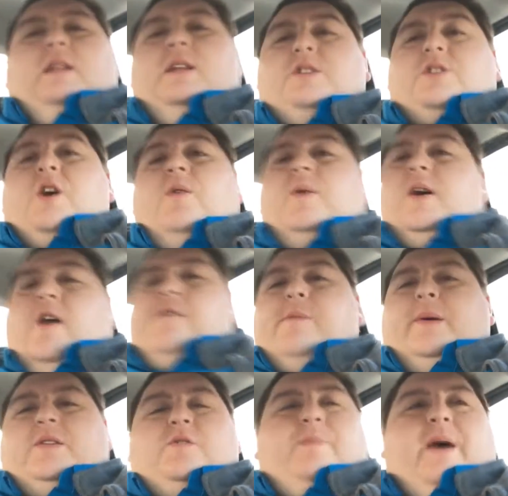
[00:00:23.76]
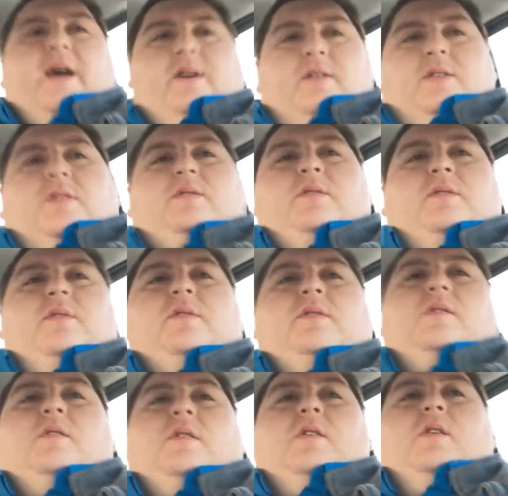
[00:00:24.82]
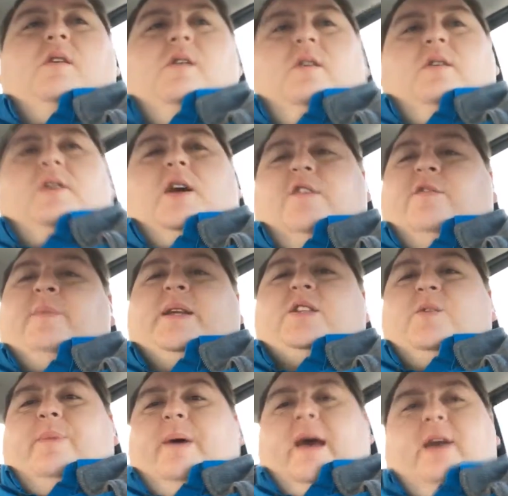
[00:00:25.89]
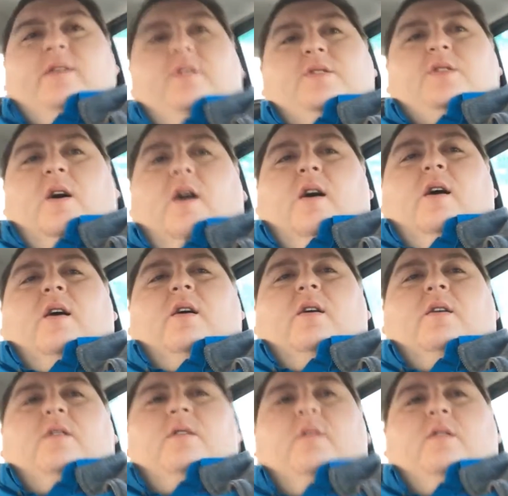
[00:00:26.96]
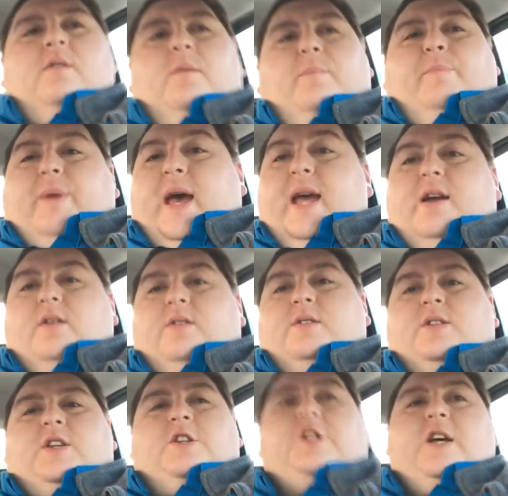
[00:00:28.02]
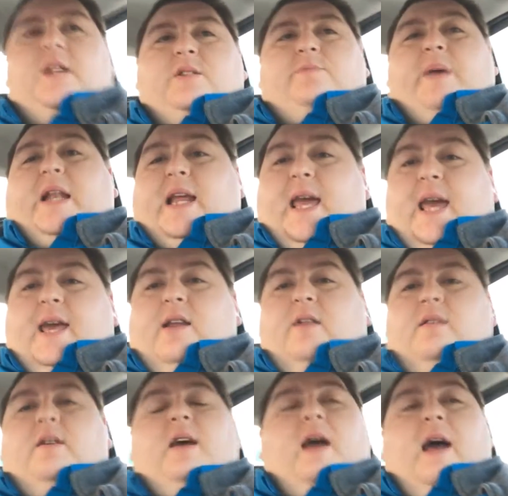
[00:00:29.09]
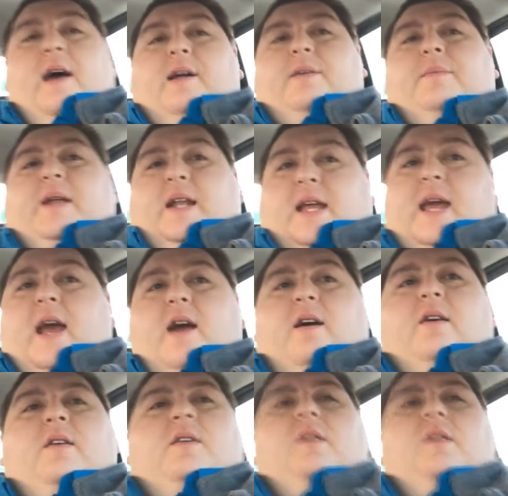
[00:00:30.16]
Let's start with governmental payers. Governmental payers are payers such as Medicaid and Medicare.